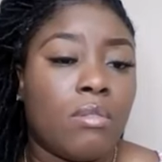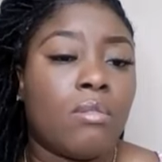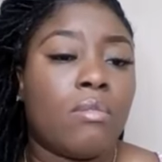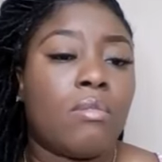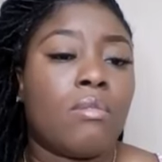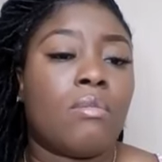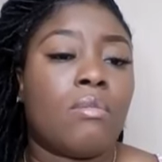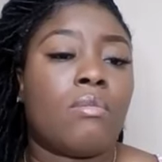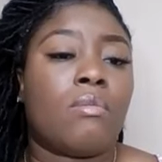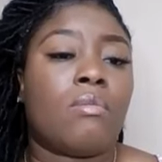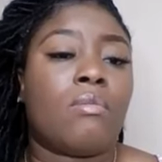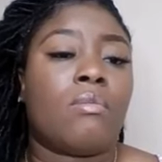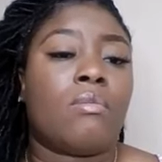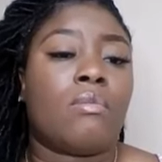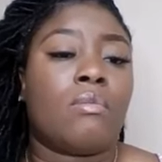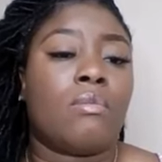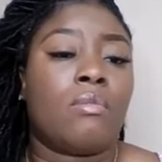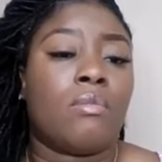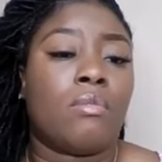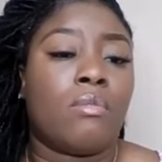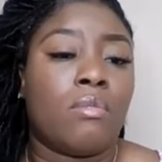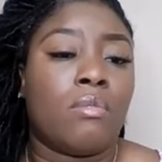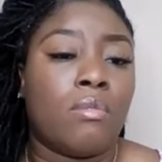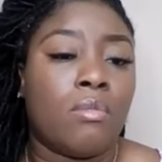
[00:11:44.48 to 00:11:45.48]

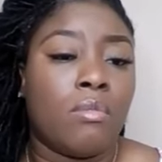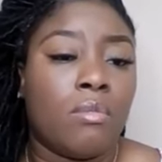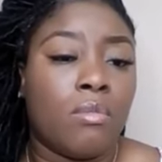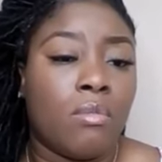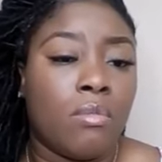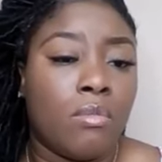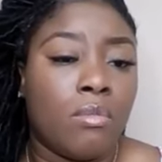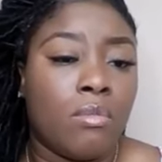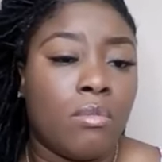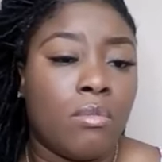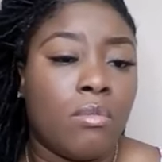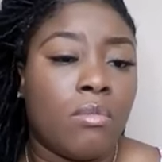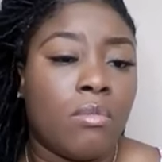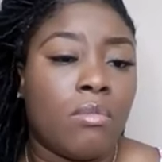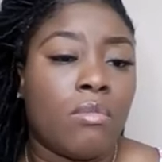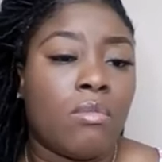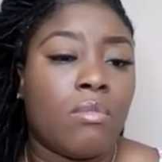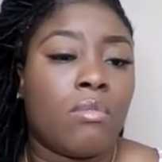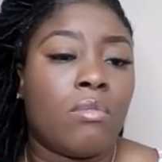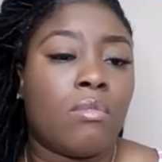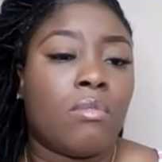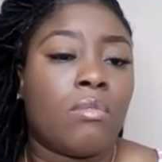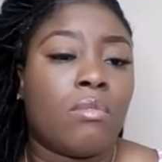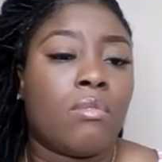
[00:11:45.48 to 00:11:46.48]

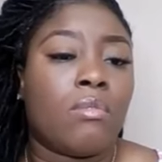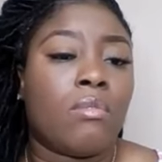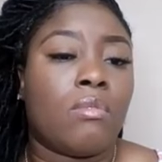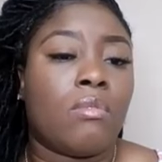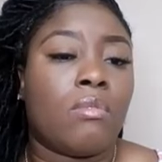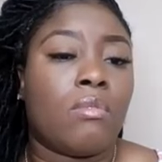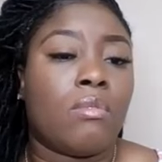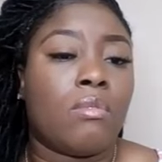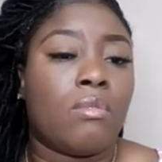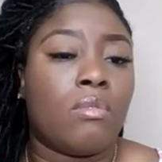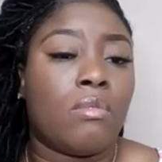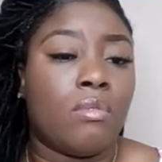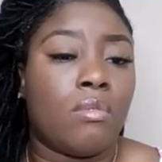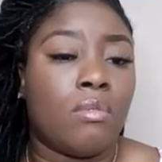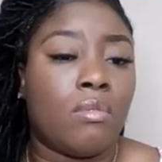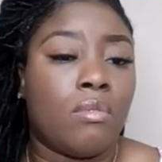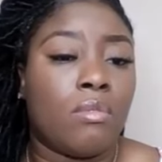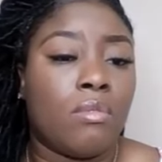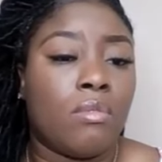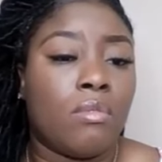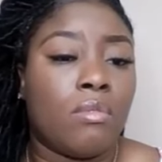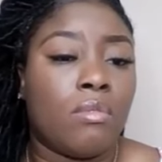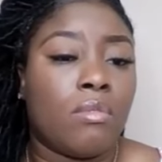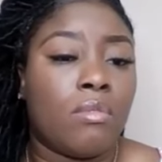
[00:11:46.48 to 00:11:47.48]

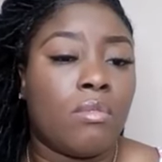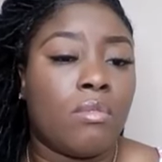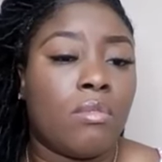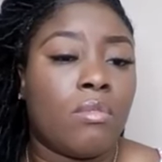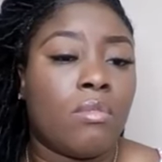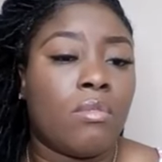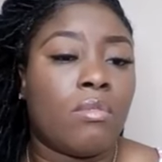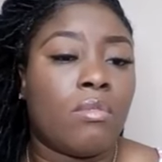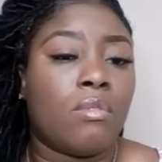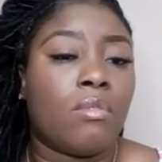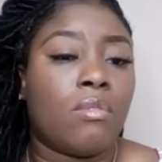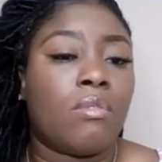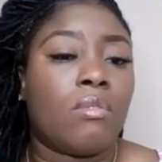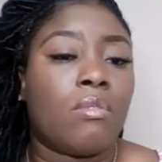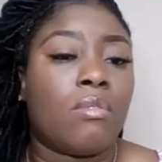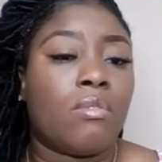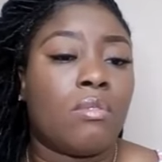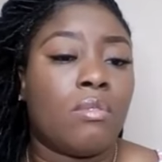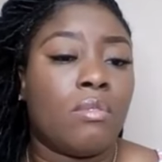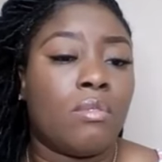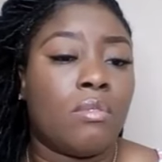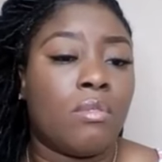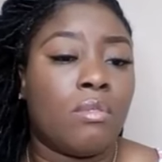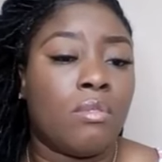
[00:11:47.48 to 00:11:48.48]

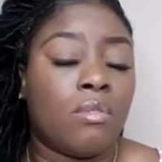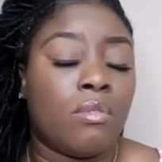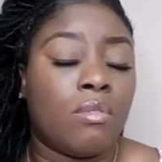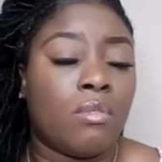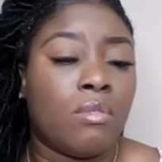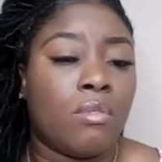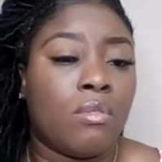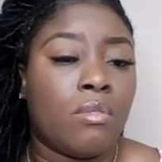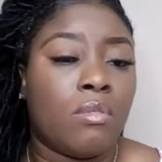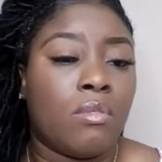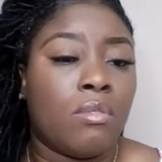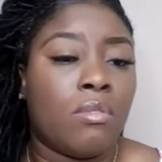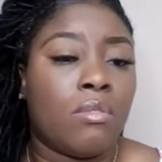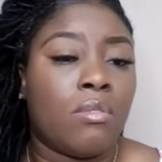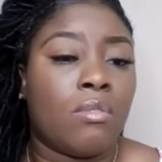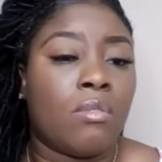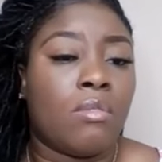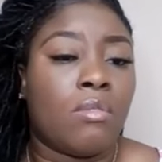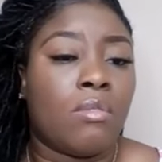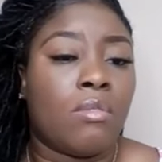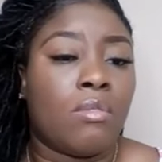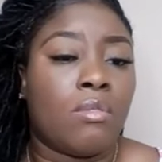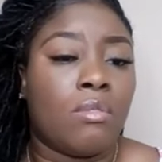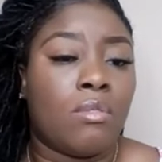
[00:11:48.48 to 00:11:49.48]

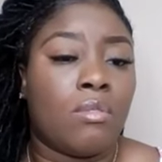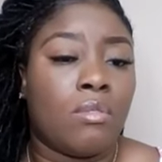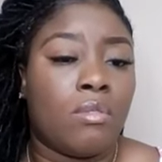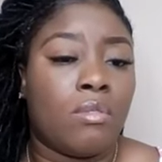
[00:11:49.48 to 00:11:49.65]
[no speech]